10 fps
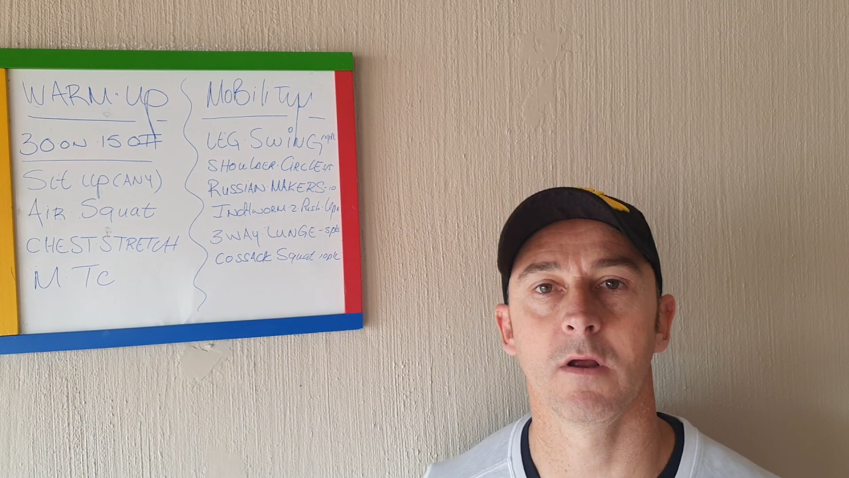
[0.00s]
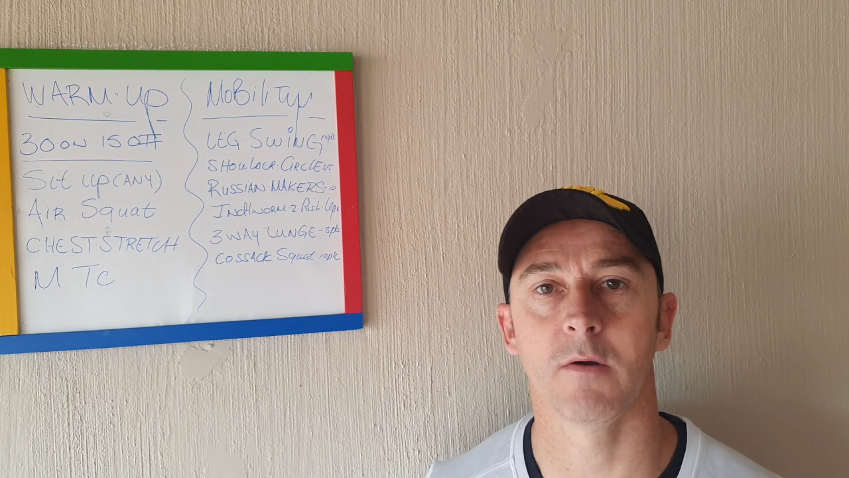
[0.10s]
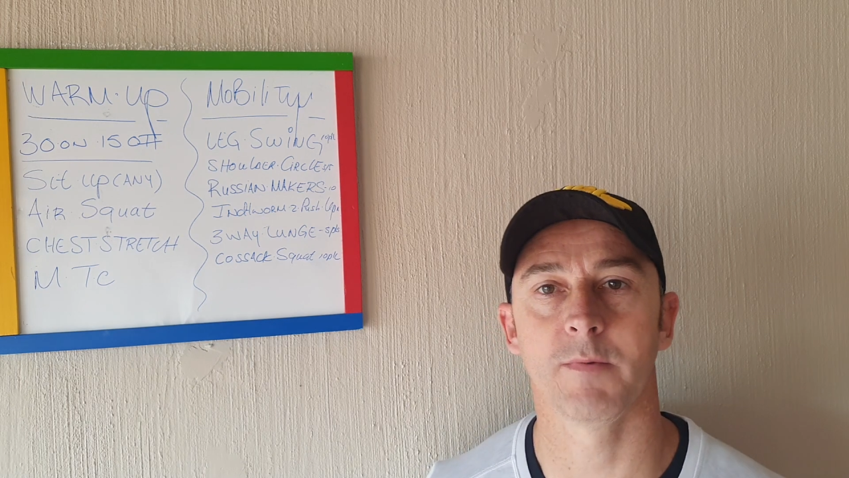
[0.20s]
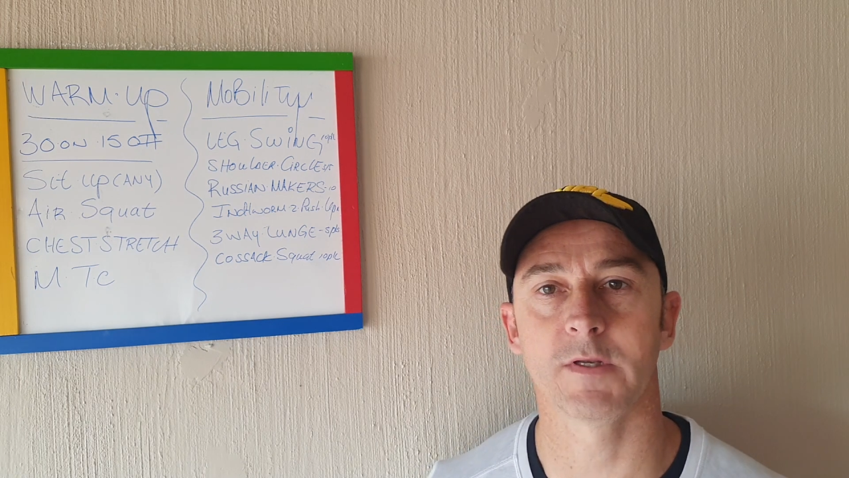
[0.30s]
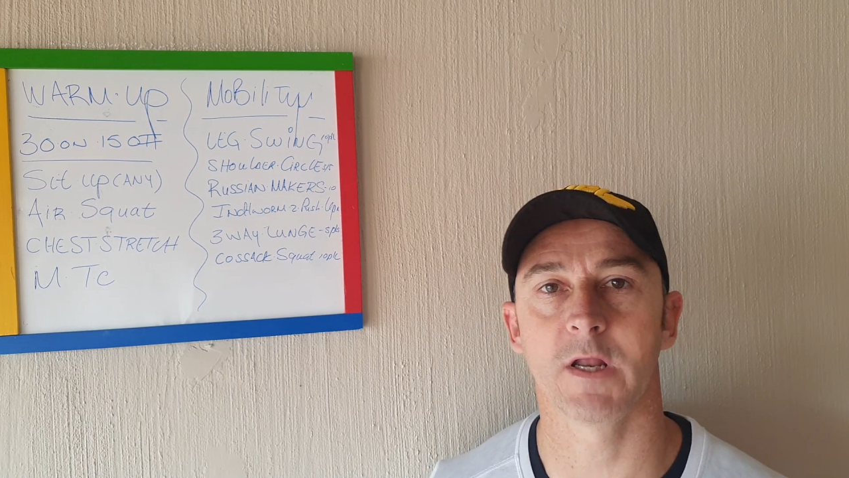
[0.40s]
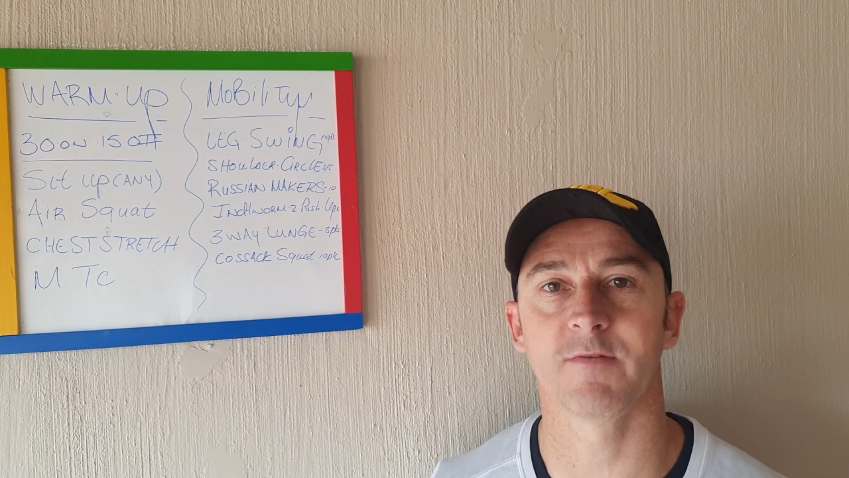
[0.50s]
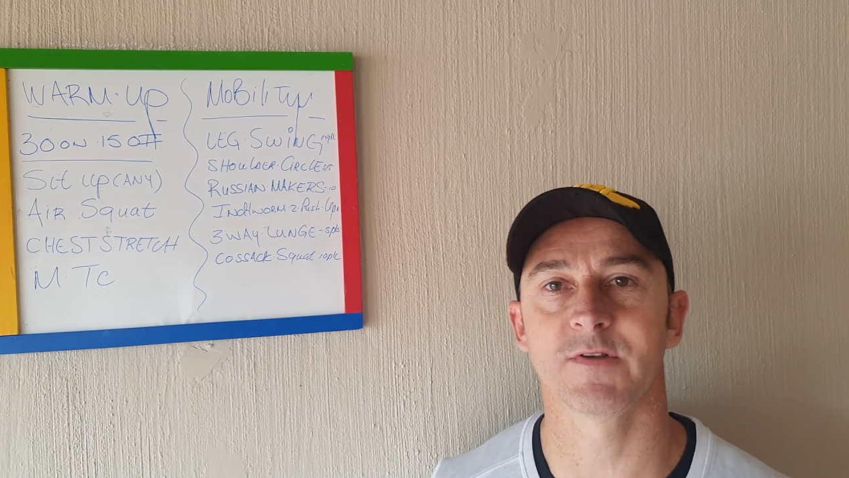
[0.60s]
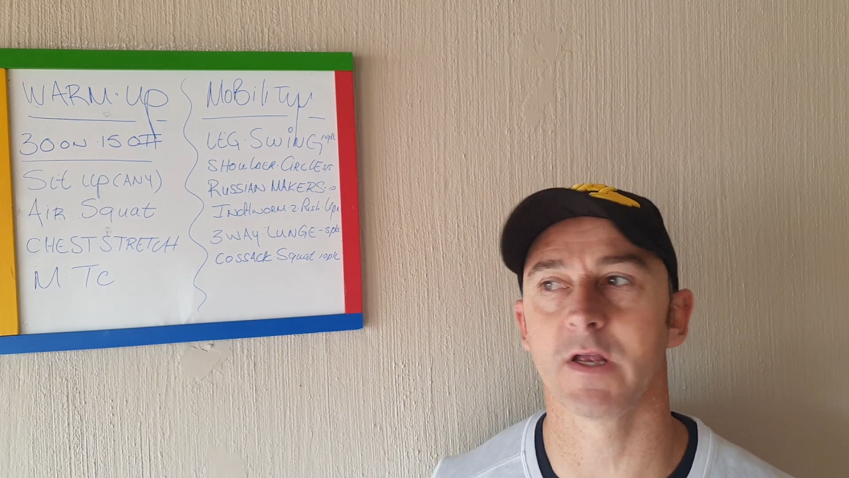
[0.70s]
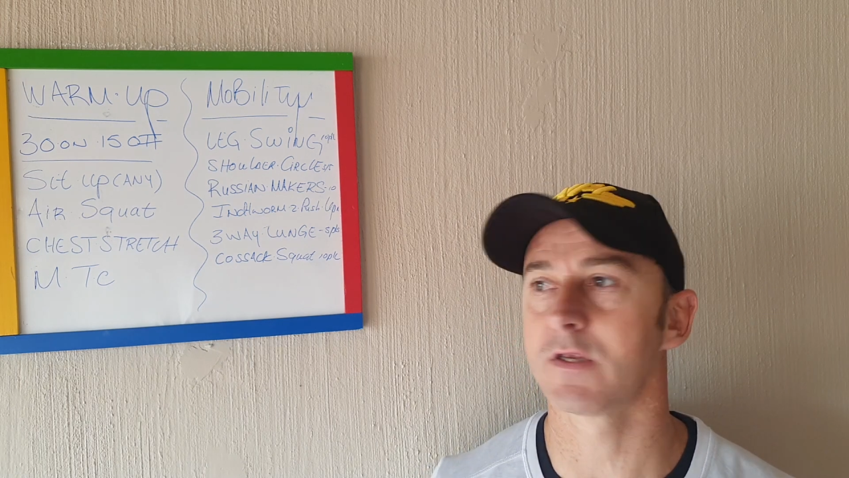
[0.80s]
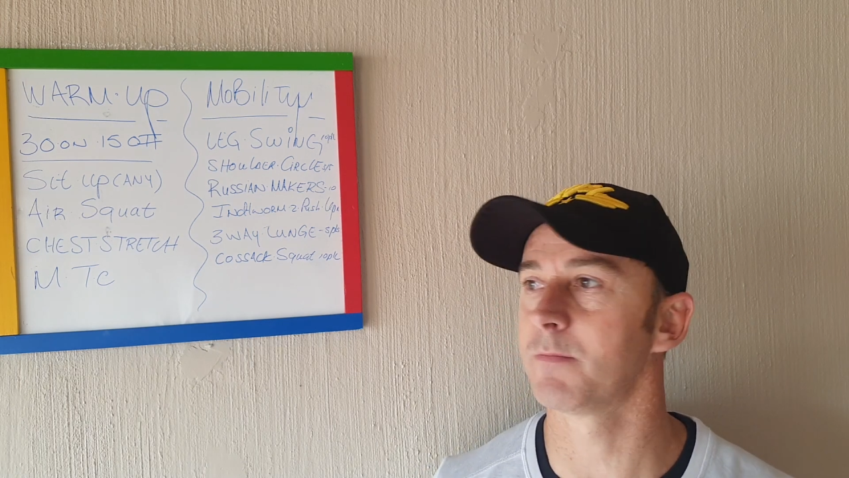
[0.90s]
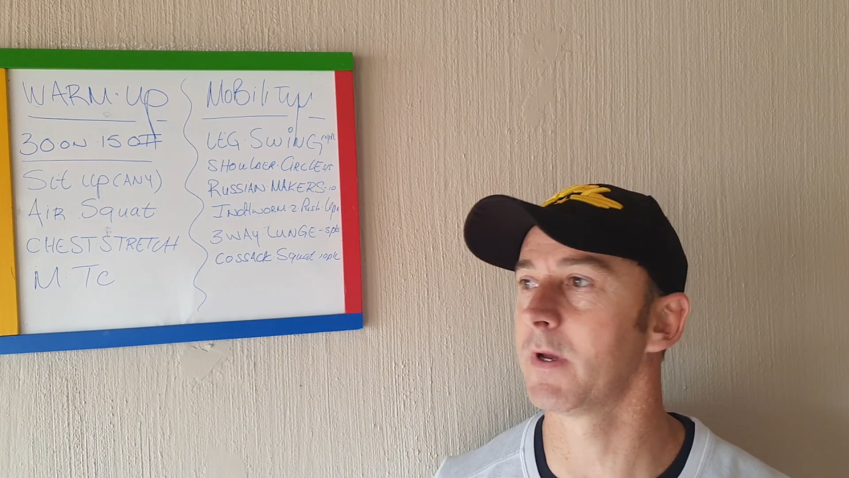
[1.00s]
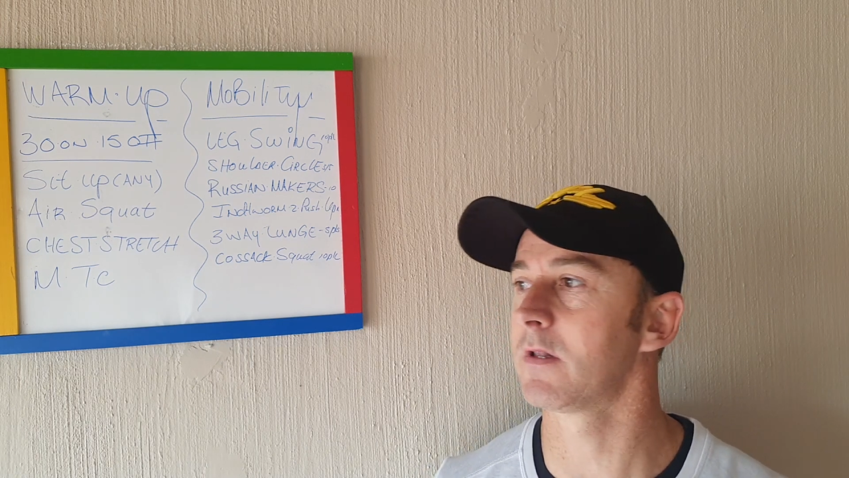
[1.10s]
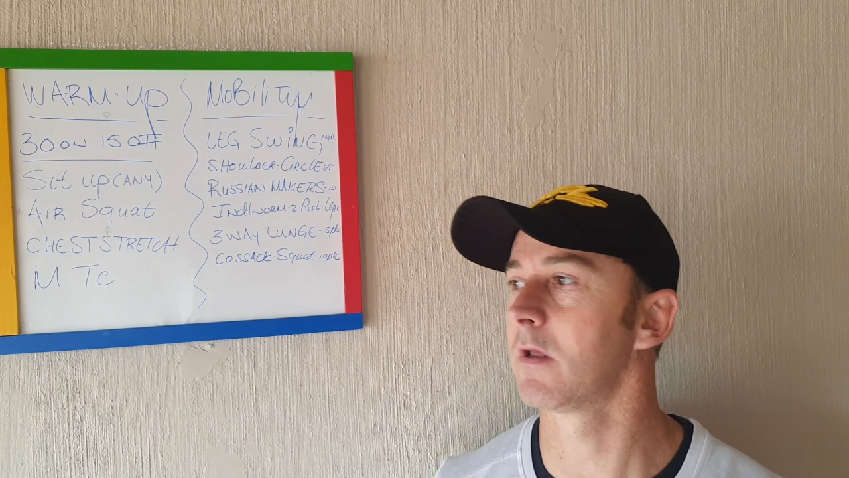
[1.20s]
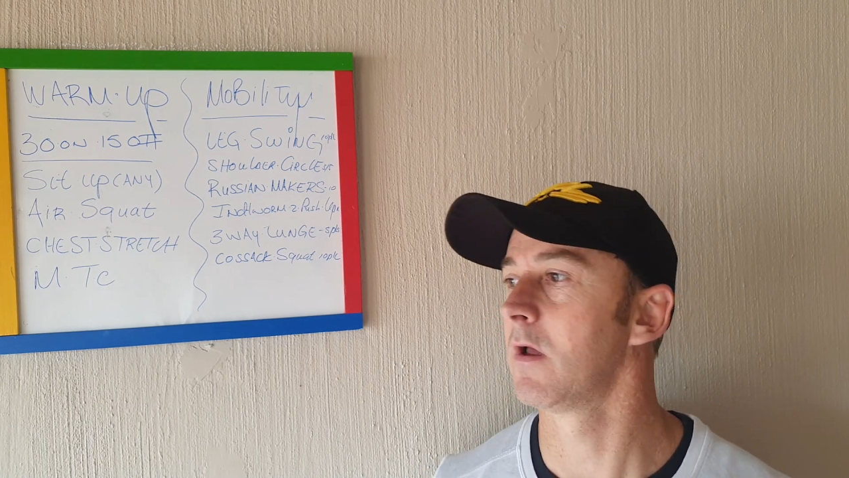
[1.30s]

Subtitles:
Obviously I've changed a bit